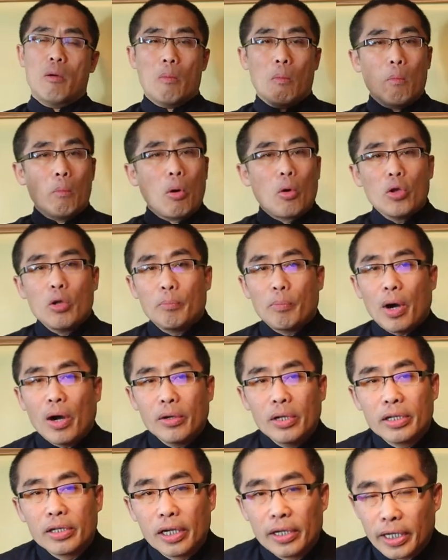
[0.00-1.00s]
More
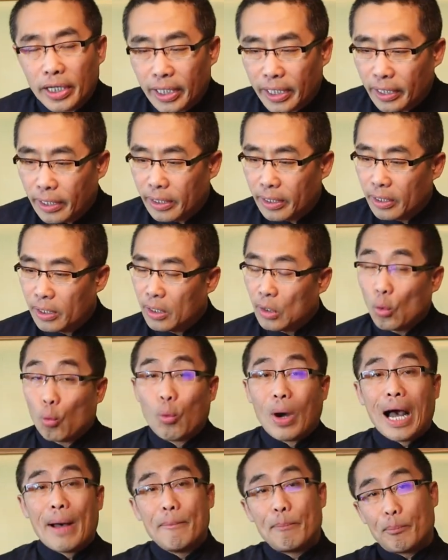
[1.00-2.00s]
importantly,
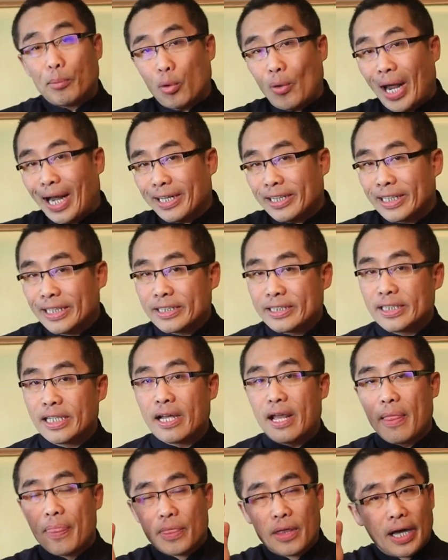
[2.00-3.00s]
when
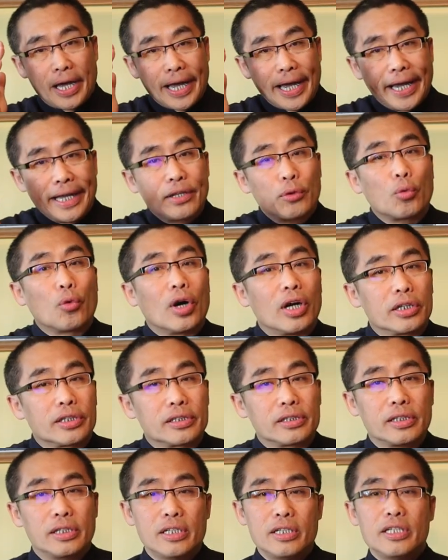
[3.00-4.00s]
practicing the eight
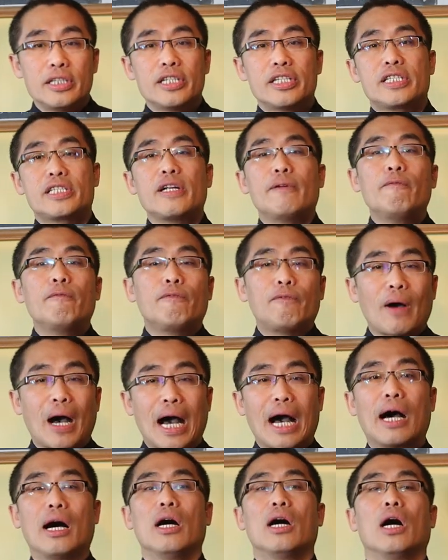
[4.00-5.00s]
words, Shen
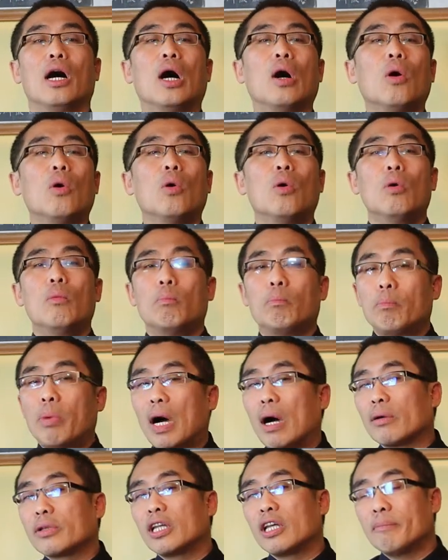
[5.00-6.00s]
Fa or
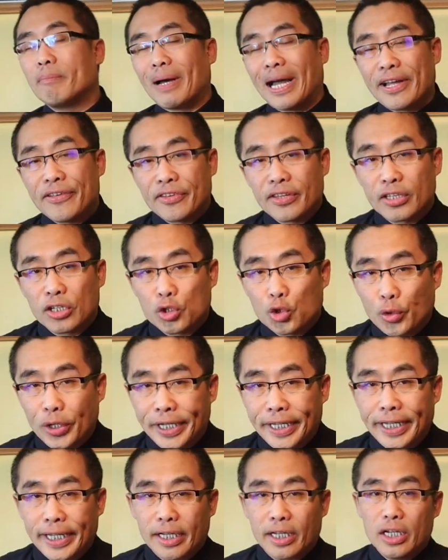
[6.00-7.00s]
body method
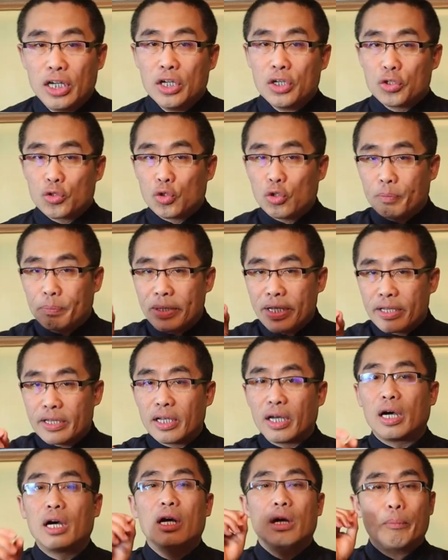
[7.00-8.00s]
training should be
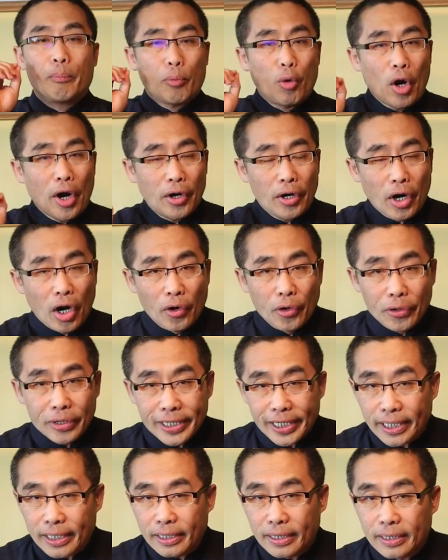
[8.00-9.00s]
the
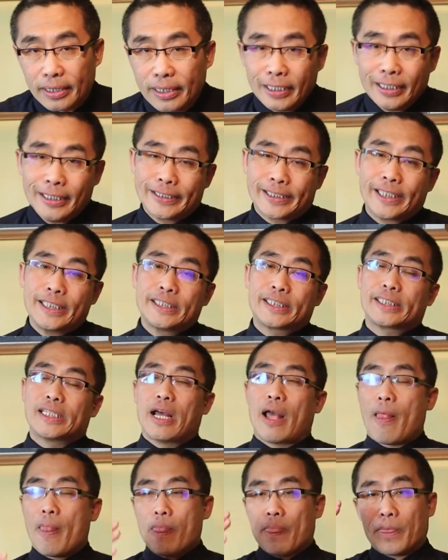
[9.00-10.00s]
priority, since
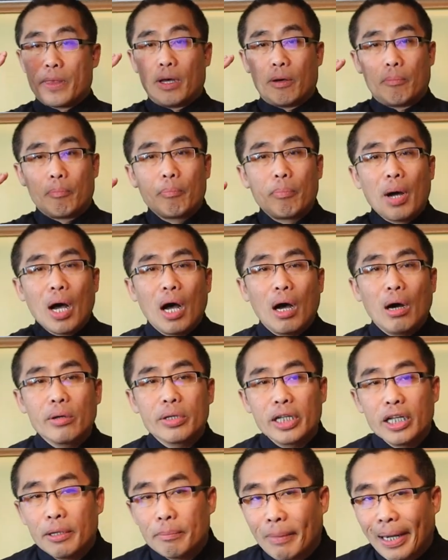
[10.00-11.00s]
the
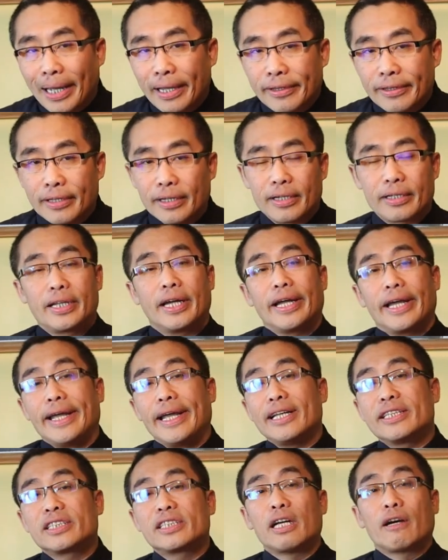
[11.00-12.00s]
body method
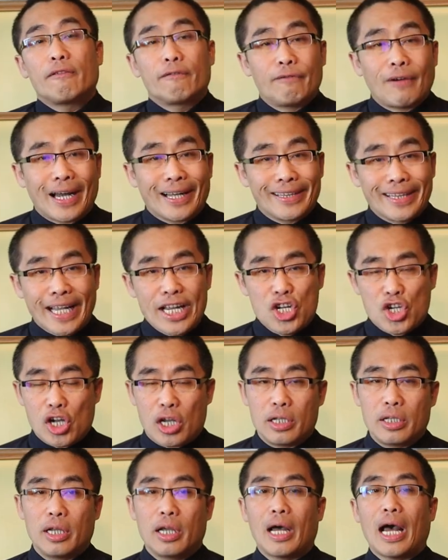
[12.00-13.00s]
is the
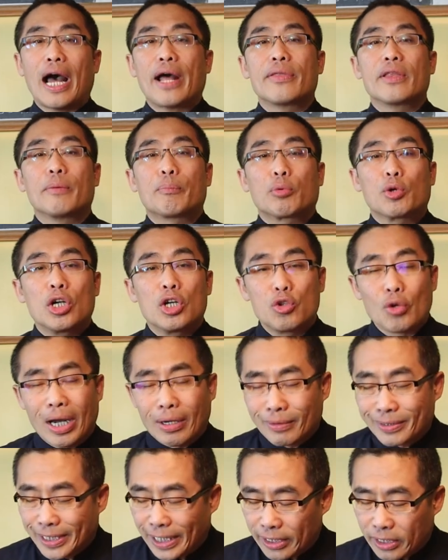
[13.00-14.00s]
foundation and the
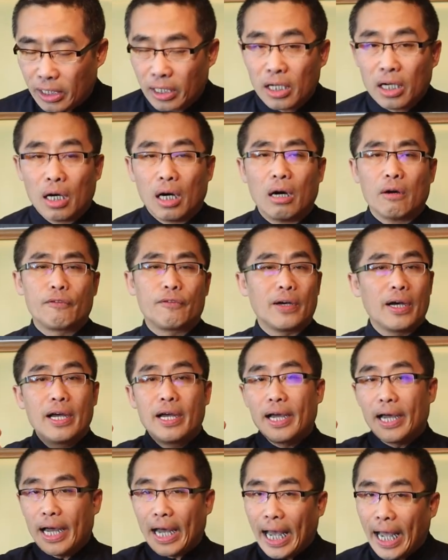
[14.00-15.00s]
prerequisite of
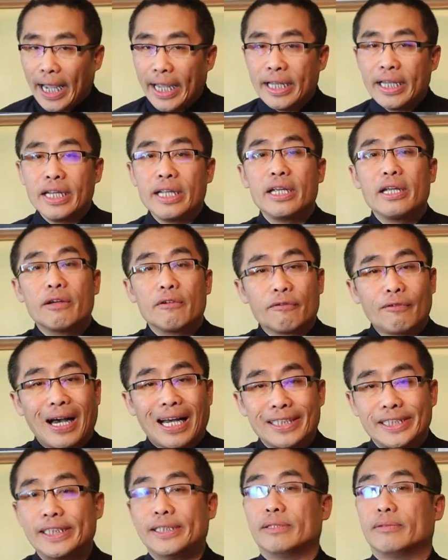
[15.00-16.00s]
any
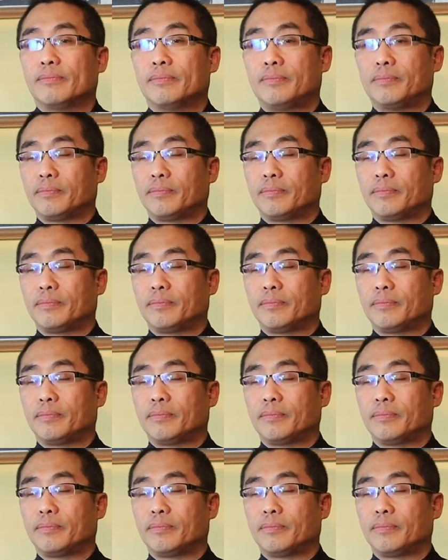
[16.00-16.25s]
Fa Jin.